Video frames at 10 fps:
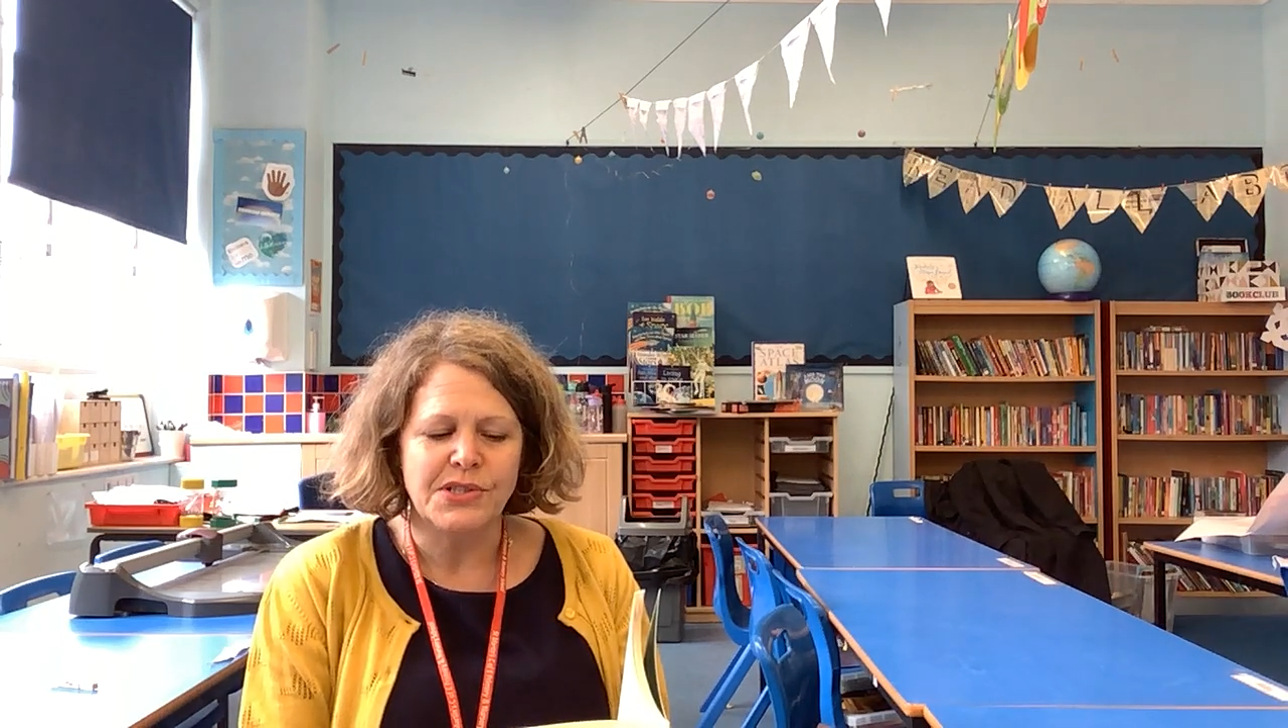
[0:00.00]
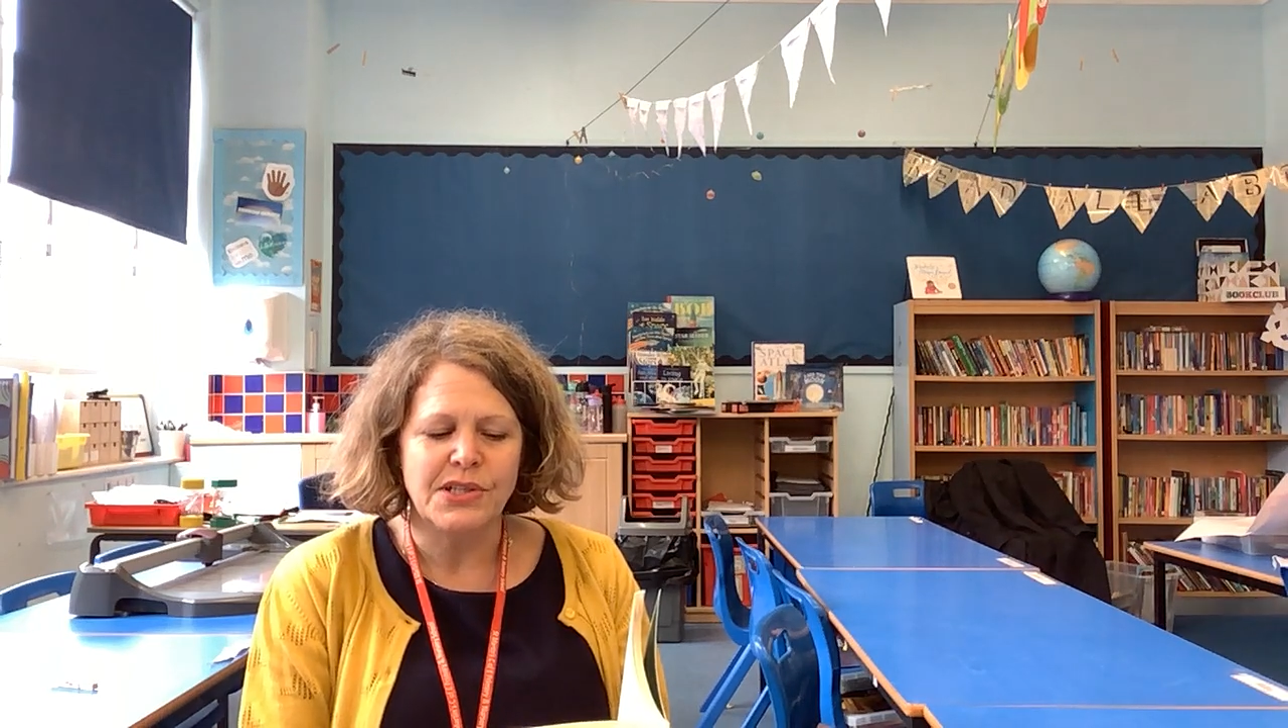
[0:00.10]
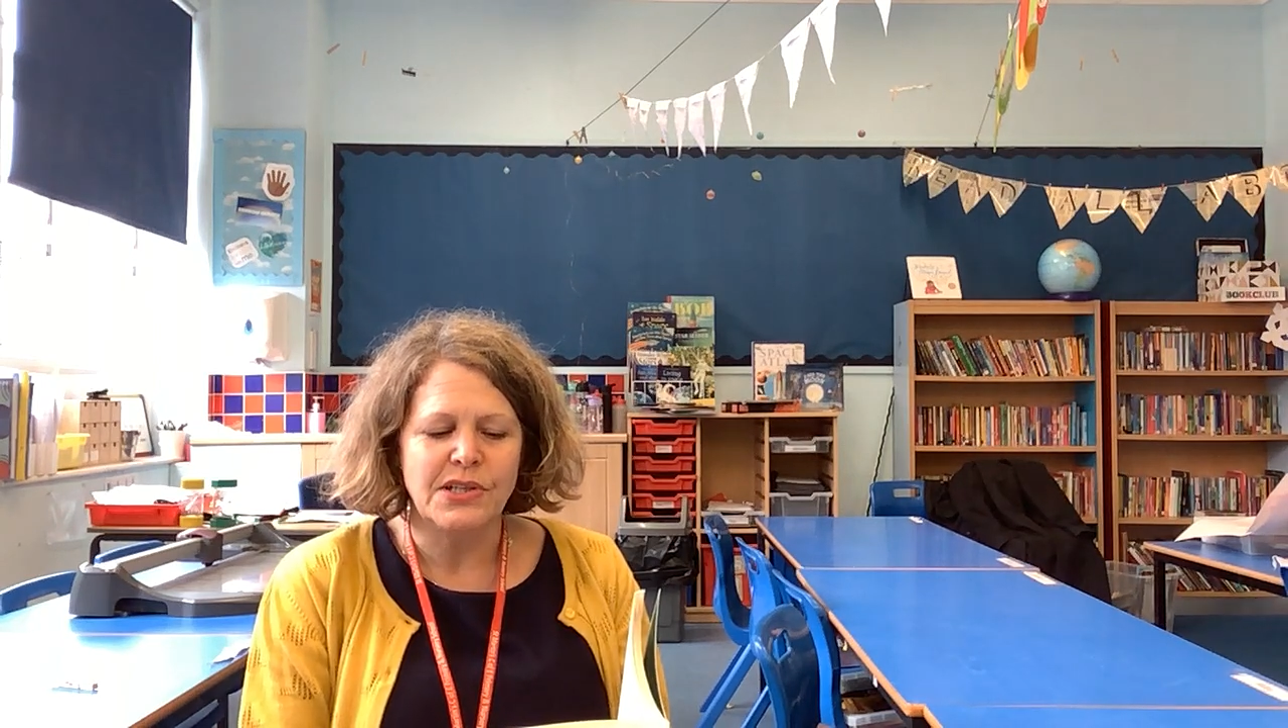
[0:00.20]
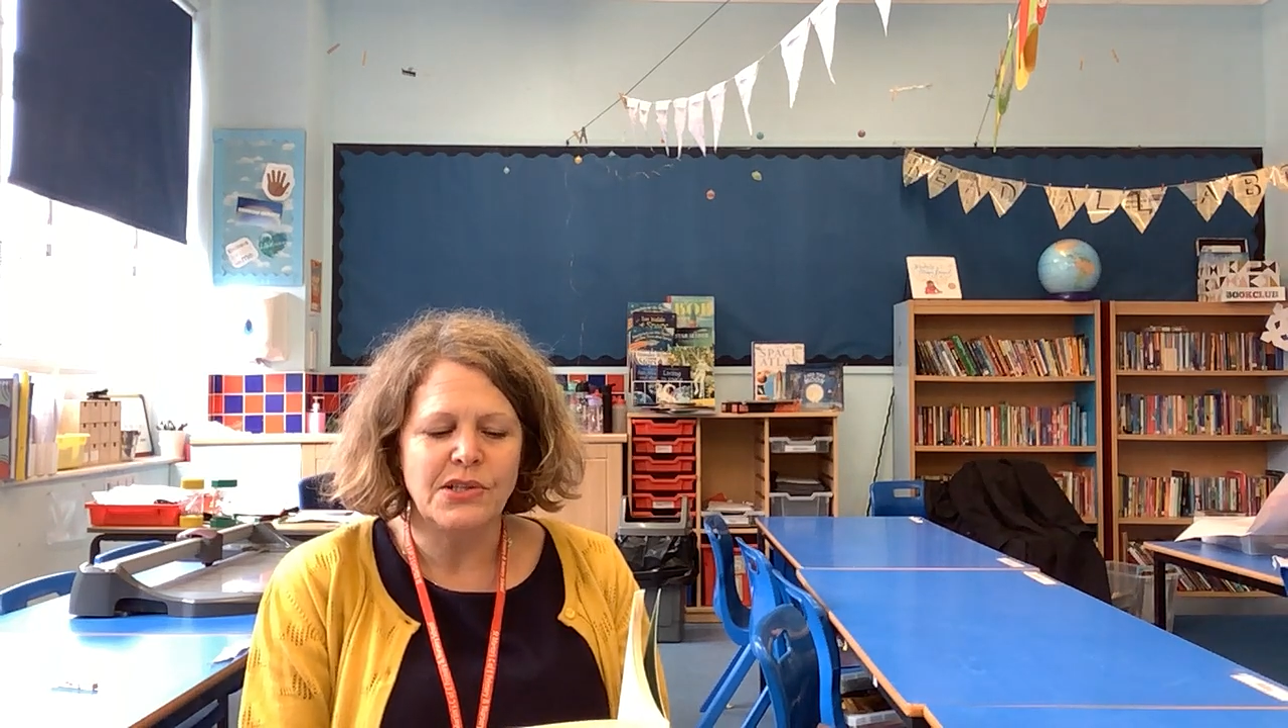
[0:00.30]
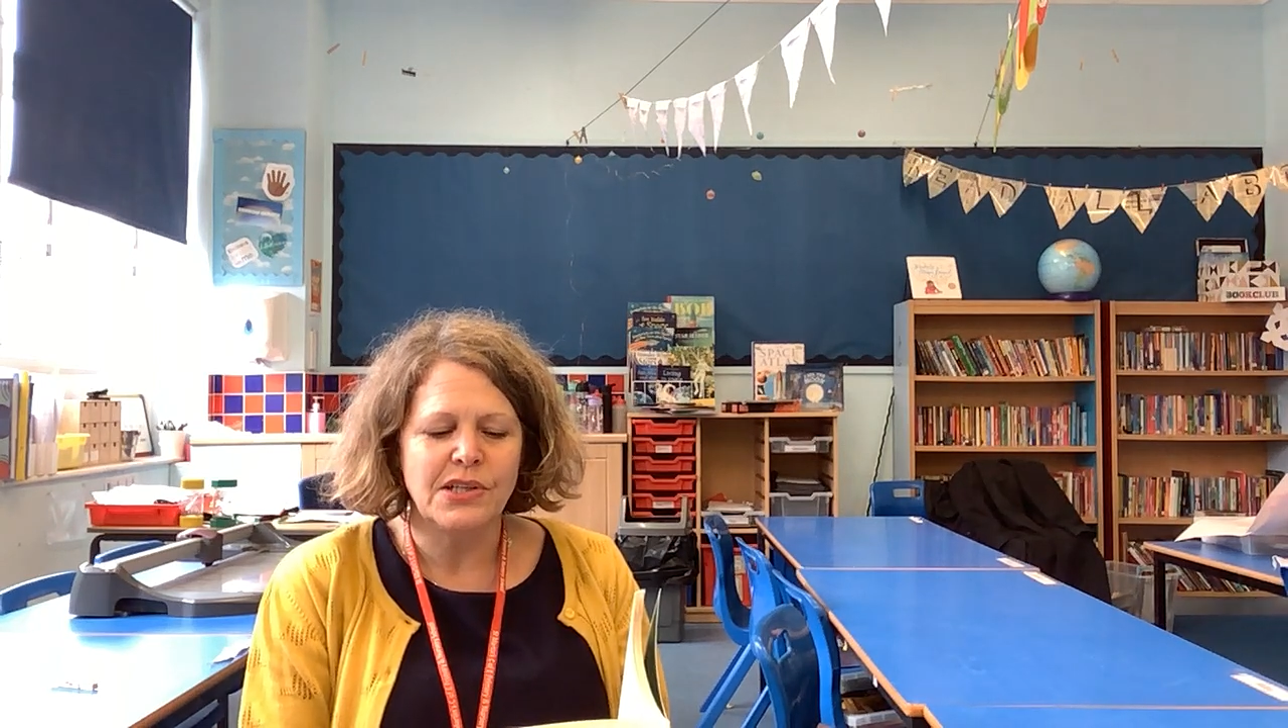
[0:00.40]

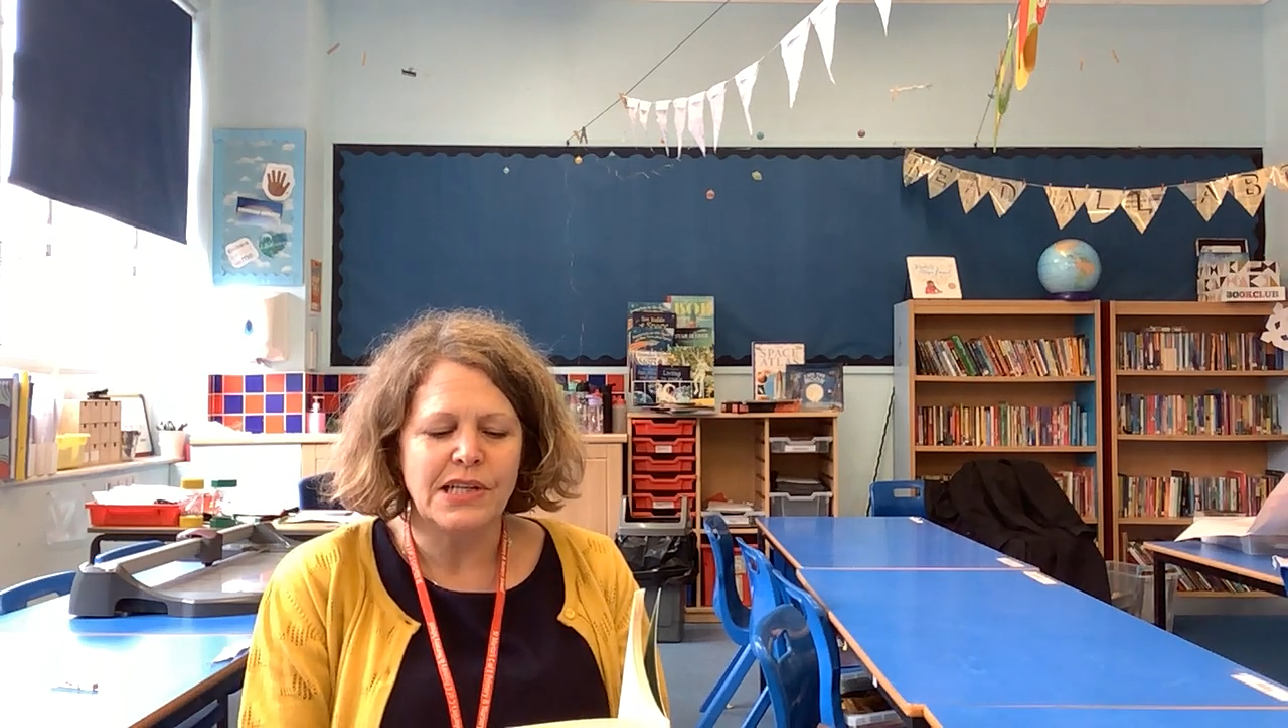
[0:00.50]
that look